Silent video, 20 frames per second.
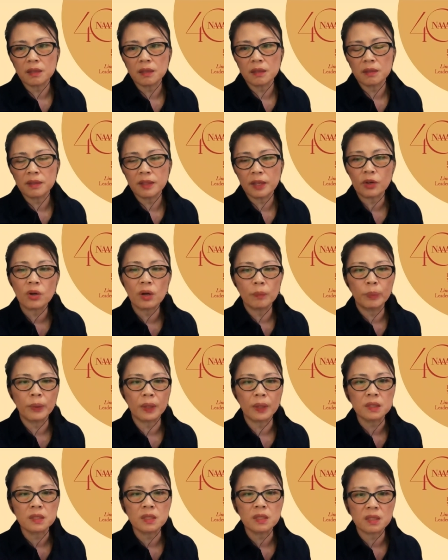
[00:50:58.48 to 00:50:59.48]
their
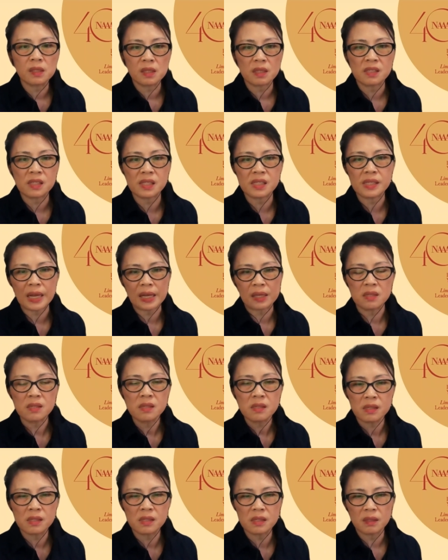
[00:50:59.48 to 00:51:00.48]
ability to
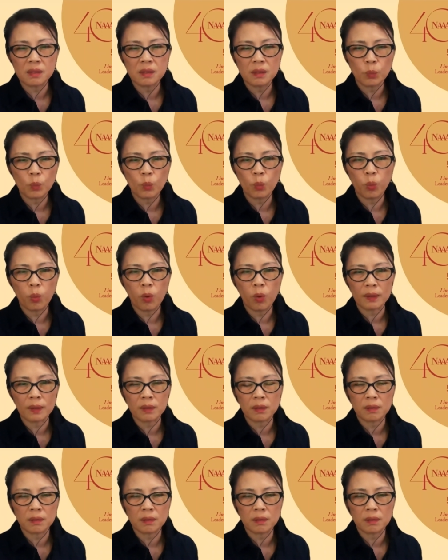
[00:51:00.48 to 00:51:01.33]
sense what